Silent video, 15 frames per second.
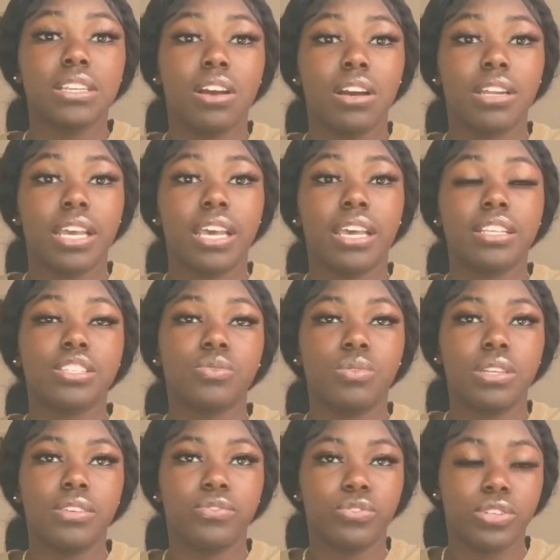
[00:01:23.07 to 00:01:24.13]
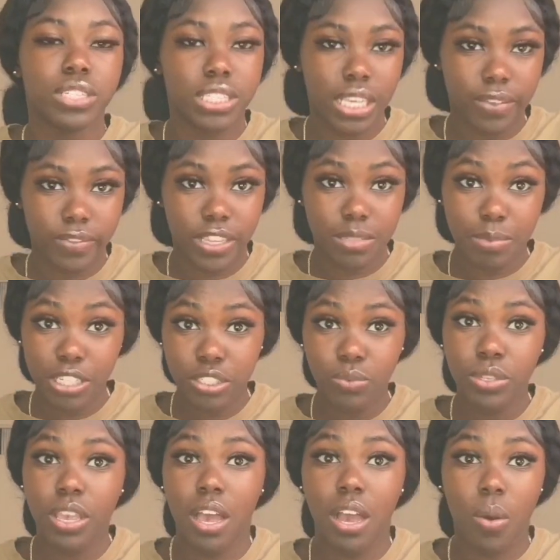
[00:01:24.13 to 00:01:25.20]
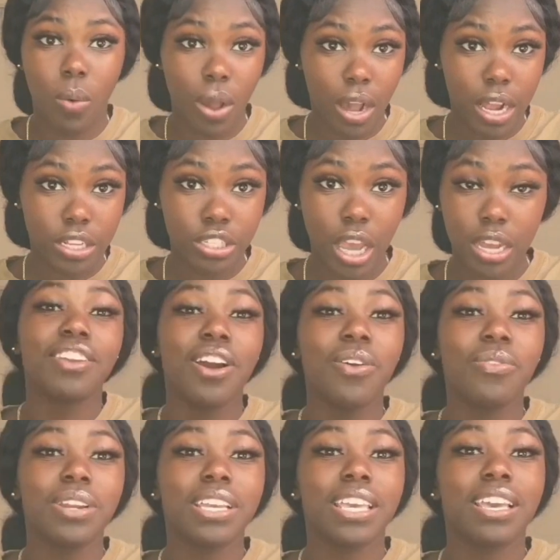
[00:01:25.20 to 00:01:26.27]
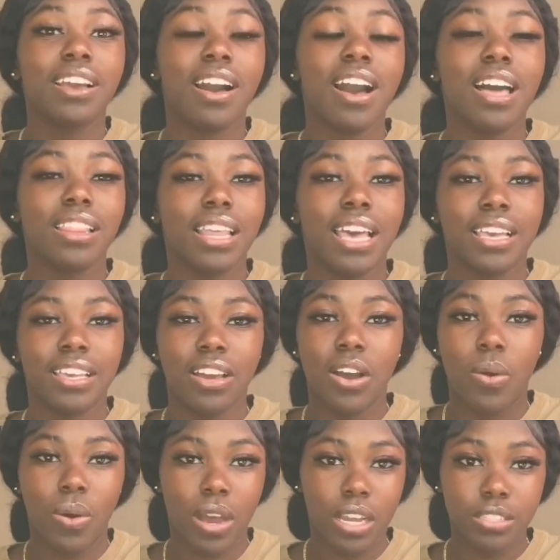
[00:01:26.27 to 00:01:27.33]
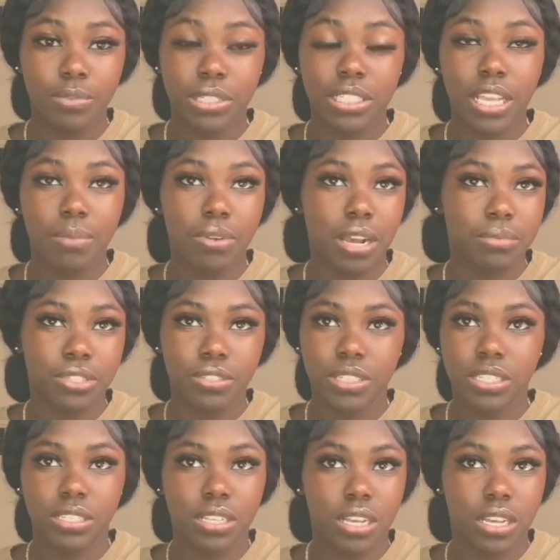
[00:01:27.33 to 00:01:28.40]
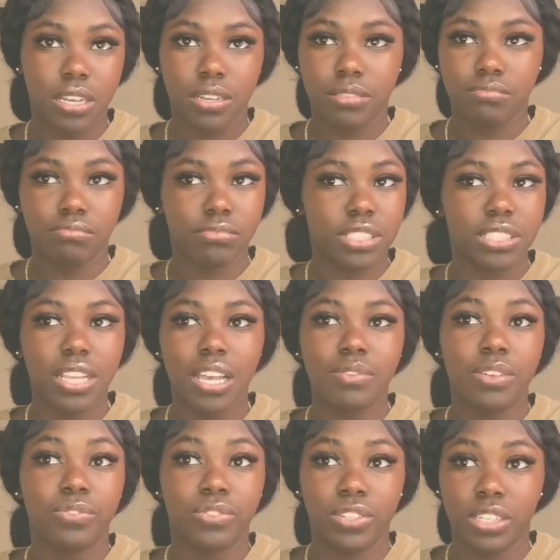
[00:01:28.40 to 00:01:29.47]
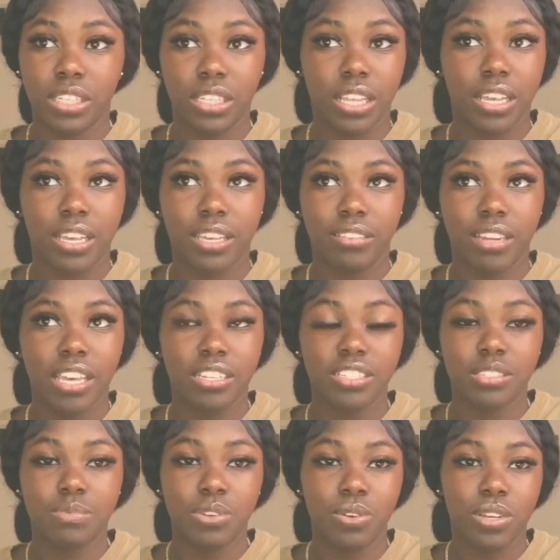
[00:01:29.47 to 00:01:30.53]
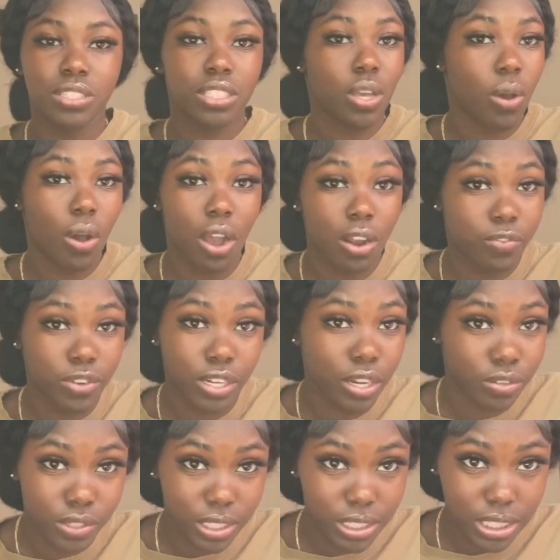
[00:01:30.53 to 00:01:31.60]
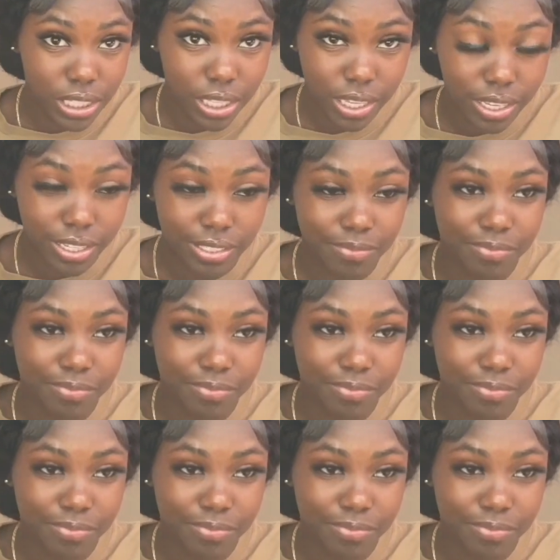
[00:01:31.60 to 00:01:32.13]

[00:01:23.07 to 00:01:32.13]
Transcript: y'all on that 24 7 especially when y'all watch i don't want to get caught lacking on watch because i promise you it's not it's not even funny like they just be going so hard for no reason like